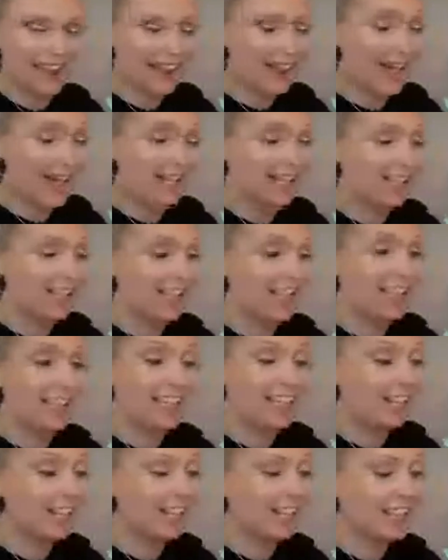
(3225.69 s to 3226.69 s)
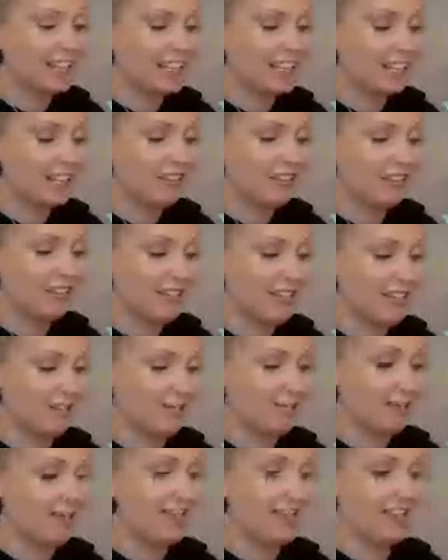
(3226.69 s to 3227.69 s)
that has sent in such
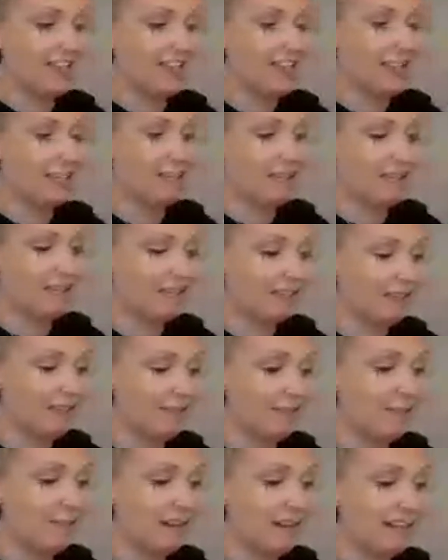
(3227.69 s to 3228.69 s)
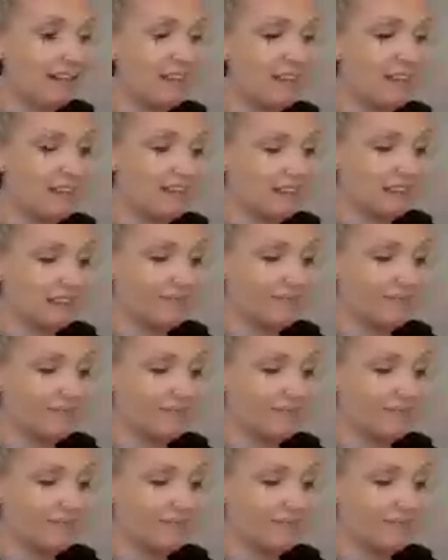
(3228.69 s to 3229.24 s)
gorgeous paintings. I've been so impressed.